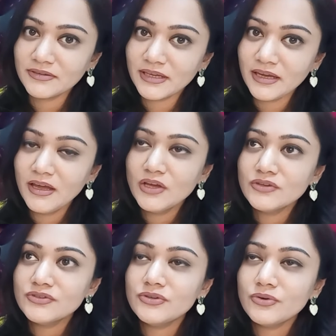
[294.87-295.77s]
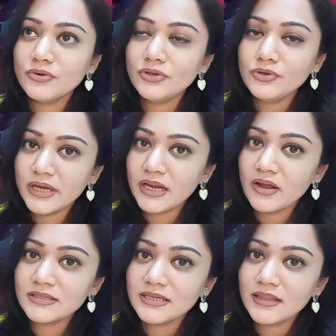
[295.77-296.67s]
Okay, so you
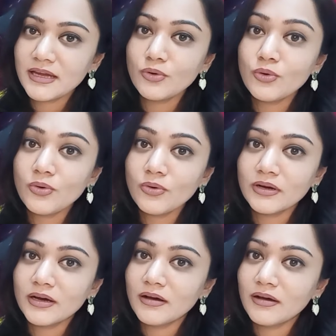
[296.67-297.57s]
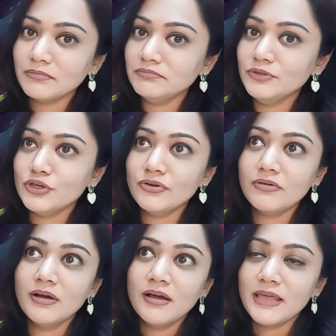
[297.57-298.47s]
cannot say that,
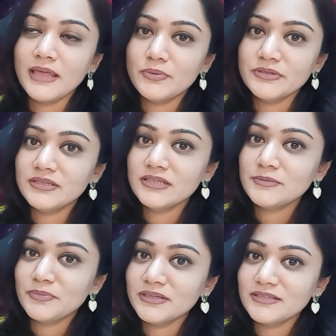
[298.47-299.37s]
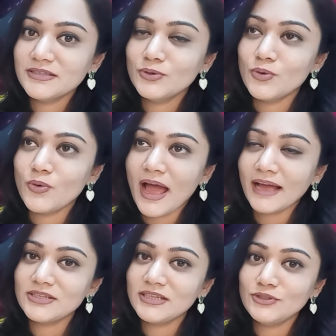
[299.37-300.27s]
there was this person who
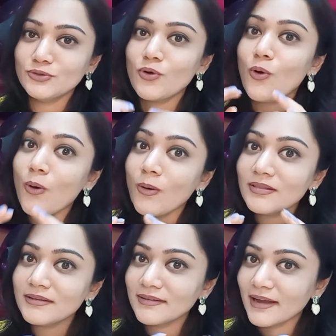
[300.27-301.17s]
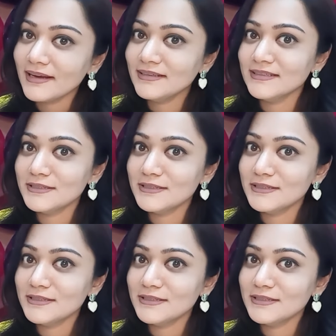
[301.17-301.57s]
actually took all the right